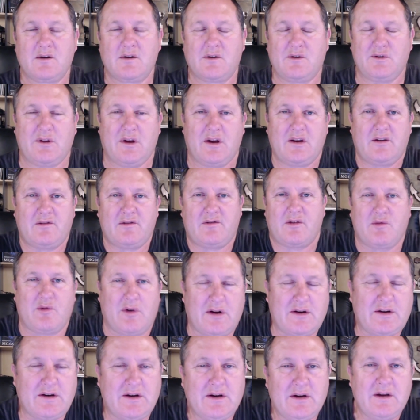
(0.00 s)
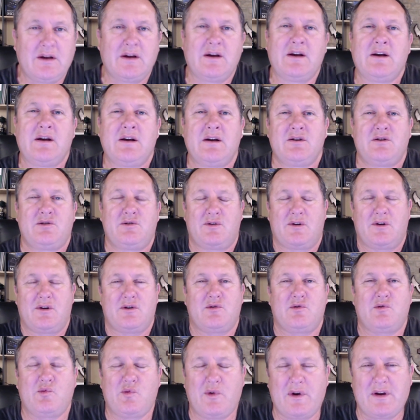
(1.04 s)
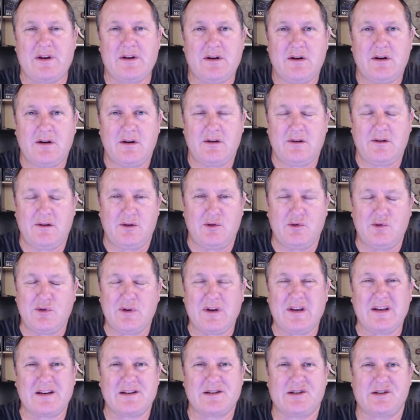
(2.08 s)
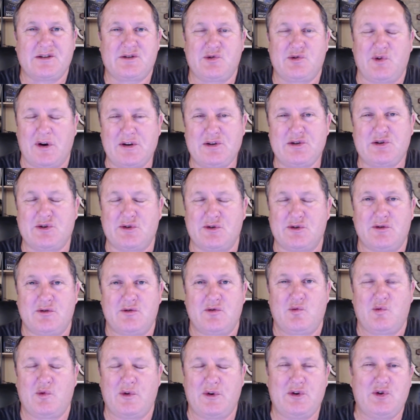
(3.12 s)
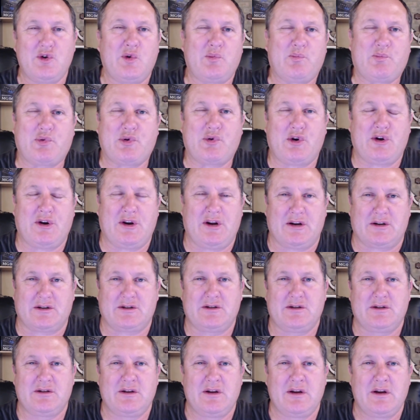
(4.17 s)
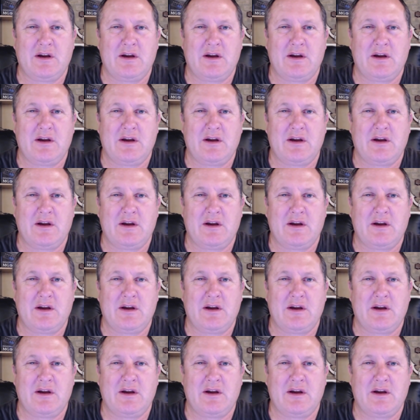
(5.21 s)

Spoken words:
Good day, everyone. You know, when you get a situation where your product